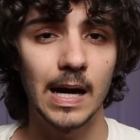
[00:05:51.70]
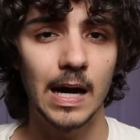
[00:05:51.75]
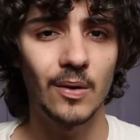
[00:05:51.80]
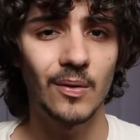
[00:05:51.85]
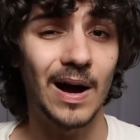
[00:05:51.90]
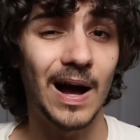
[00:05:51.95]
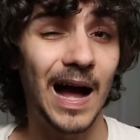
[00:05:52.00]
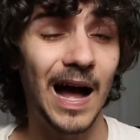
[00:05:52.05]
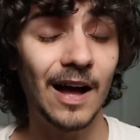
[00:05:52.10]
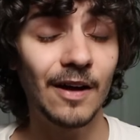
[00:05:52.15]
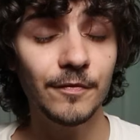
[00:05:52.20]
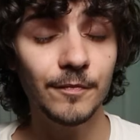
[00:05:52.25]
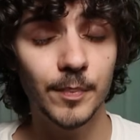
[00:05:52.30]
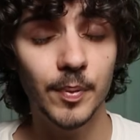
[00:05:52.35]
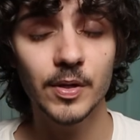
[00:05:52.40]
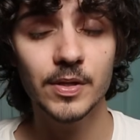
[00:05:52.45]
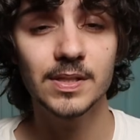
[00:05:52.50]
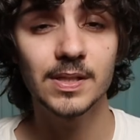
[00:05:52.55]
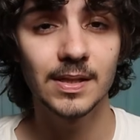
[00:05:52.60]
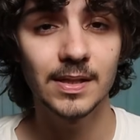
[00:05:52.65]
Now, I've
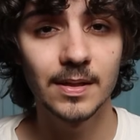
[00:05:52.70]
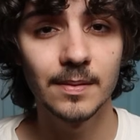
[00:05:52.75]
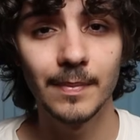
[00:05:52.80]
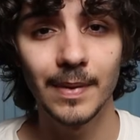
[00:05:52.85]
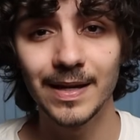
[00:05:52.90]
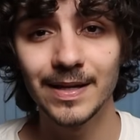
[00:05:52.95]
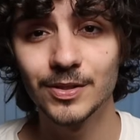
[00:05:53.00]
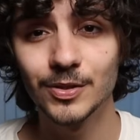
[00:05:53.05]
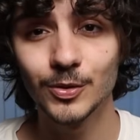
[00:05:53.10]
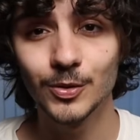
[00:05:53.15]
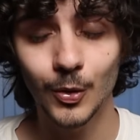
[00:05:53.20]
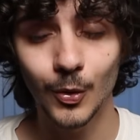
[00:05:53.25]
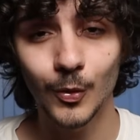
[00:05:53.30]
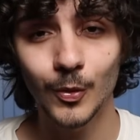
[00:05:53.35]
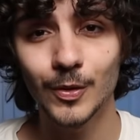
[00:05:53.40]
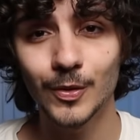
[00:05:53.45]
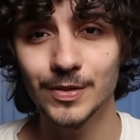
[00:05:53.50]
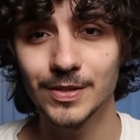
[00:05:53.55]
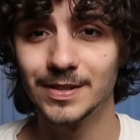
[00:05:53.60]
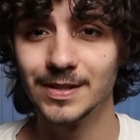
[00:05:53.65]
personally made
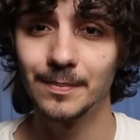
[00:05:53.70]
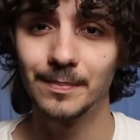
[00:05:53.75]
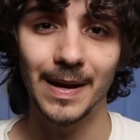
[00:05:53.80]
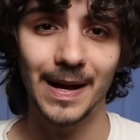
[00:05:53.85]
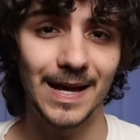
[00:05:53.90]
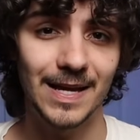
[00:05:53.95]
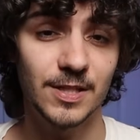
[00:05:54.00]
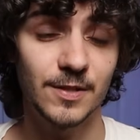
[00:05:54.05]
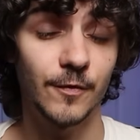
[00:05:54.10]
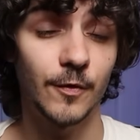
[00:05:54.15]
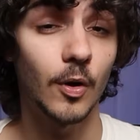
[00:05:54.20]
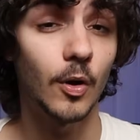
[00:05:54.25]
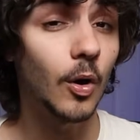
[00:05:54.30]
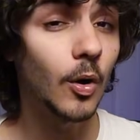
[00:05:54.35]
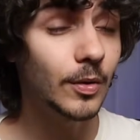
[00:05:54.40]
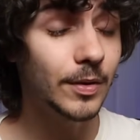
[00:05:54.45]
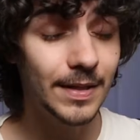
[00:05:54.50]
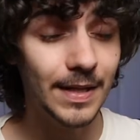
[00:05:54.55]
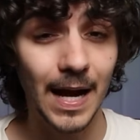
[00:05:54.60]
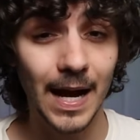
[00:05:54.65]
tutorials in the past for
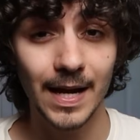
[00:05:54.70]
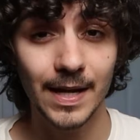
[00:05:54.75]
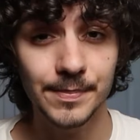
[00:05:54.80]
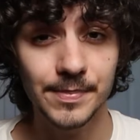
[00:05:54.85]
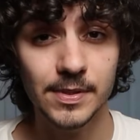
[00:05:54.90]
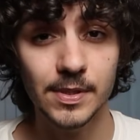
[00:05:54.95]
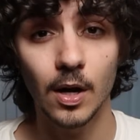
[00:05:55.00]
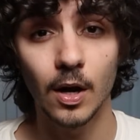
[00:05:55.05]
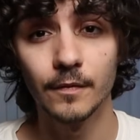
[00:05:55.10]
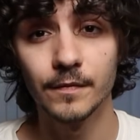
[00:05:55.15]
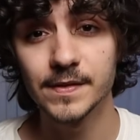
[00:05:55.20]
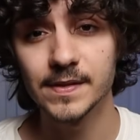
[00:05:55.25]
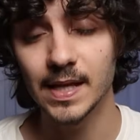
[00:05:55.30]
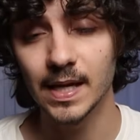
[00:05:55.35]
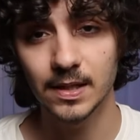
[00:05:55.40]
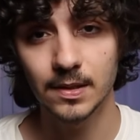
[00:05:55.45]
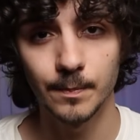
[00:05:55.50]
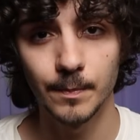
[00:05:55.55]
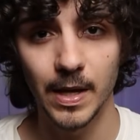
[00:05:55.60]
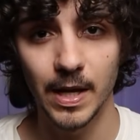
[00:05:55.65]
all types of
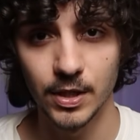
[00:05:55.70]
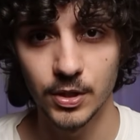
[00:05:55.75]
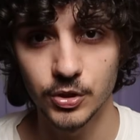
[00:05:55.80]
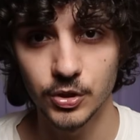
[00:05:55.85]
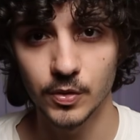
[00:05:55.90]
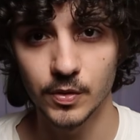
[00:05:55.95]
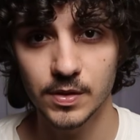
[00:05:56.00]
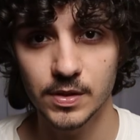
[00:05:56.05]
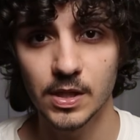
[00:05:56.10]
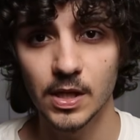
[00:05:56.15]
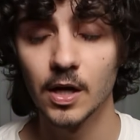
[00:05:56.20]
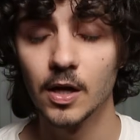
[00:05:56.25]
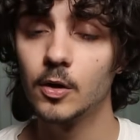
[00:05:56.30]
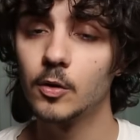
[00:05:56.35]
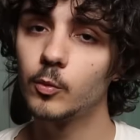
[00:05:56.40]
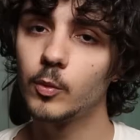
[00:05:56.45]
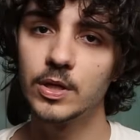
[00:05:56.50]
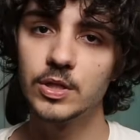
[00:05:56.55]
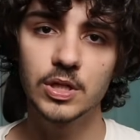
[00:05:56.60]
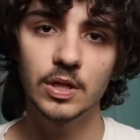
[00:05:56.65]
state managers,
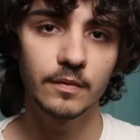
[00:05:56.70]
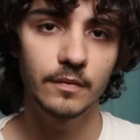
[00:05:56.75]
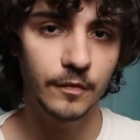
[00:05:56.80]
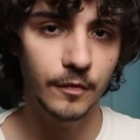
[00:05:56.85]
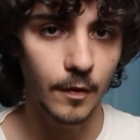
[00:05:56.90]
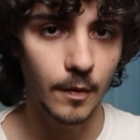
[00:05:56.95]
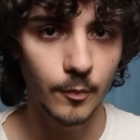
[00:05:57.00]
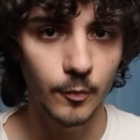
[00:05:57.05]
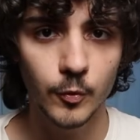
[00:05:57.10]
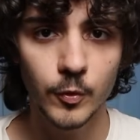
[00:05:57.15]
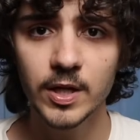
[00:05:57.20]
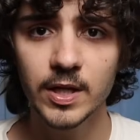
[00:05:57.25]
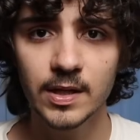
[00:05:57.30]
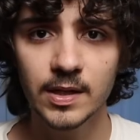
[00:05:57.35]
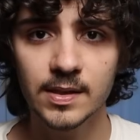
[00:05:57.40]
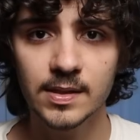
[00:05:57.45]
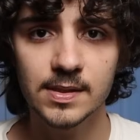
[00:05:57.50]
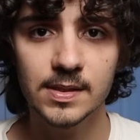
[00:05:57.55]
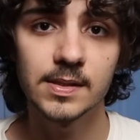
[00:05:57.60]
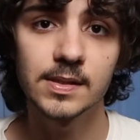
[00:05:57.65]
ranging from
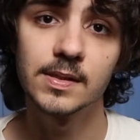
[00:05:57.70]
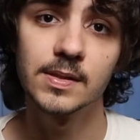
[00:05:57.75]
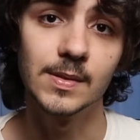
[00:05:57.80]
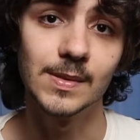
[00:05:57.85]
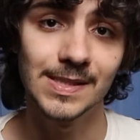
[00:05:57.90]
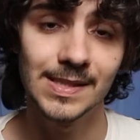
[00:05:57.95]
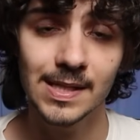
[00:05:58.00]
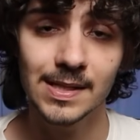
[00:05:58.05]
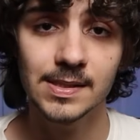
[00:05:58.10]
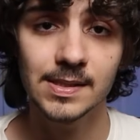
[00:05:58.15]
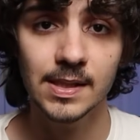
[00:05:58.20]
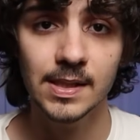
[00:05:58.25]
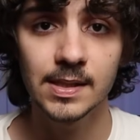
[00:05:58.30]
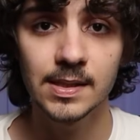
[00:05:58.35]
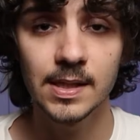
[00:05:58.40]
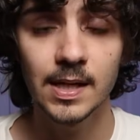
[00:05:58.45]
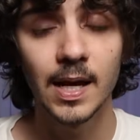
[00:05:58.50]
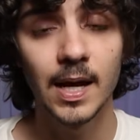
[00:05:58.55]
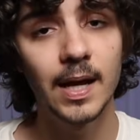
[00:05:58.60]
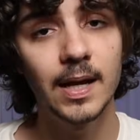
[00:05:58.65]
Redux to
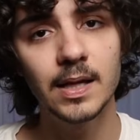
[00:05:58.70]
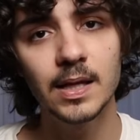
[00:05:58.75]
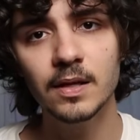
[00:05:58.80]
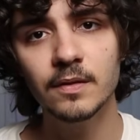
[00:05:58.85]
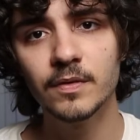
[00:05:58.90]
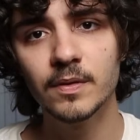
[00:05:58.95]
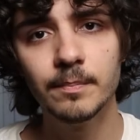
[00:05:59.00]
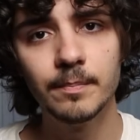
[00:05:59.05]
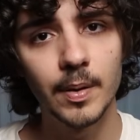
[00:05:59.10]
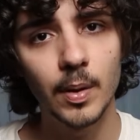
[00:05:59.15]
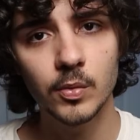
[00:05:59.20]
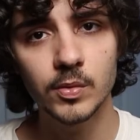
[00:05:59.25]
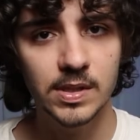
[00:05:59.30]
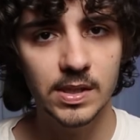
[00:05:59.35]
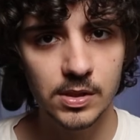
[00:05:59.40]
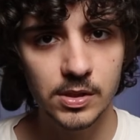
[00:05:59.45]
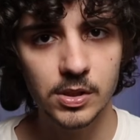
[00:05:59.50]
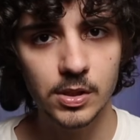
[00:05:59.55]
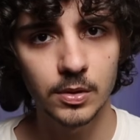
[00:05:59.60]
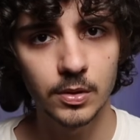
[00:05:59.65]
Zustand and even
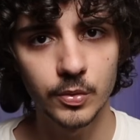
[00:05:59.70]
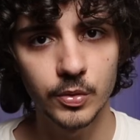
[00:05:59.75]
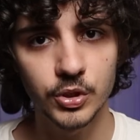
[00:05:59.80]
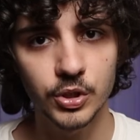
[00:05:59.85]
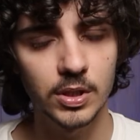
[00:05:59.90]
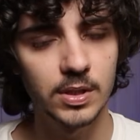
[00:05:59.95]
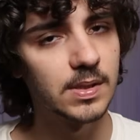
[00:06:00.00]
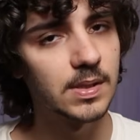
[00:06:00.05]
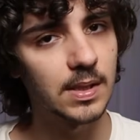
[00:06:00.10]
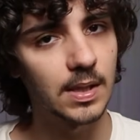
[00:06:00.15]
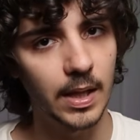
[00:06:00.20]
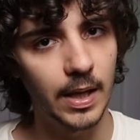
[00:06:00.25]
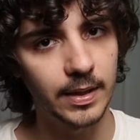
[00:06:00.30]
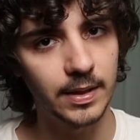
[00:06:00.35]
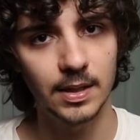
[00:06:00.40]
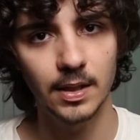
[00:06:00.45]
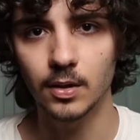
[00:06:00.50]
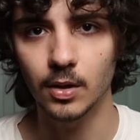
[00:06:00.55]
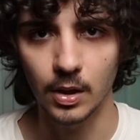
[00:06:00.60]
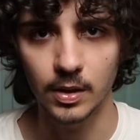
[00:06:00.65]
built-in solutions
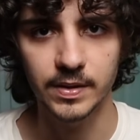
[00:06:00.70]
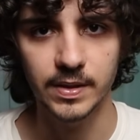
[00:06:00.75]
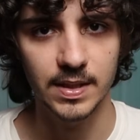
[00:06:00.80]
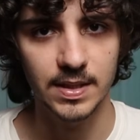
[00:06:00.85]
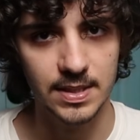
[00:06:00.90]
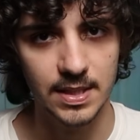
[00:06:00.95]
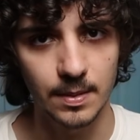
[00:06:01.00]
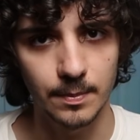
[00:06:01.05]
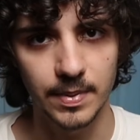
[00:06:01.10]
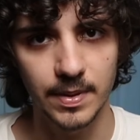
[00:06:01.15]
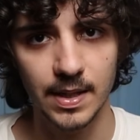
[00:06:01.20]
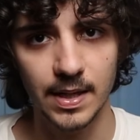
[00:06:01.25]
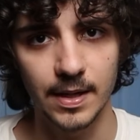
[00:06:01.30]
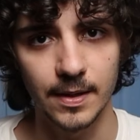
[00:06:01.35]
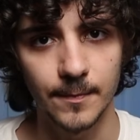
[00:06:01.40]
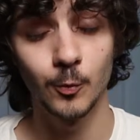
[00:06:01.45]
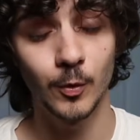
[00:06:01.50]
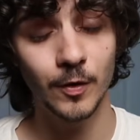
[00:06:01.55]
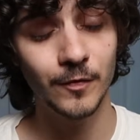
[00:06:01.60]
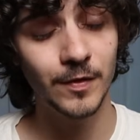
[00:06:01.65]
like the Context API.
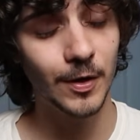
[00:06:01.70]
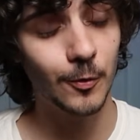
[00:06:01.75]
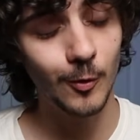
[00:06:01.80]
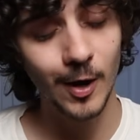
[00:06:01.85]
And one of the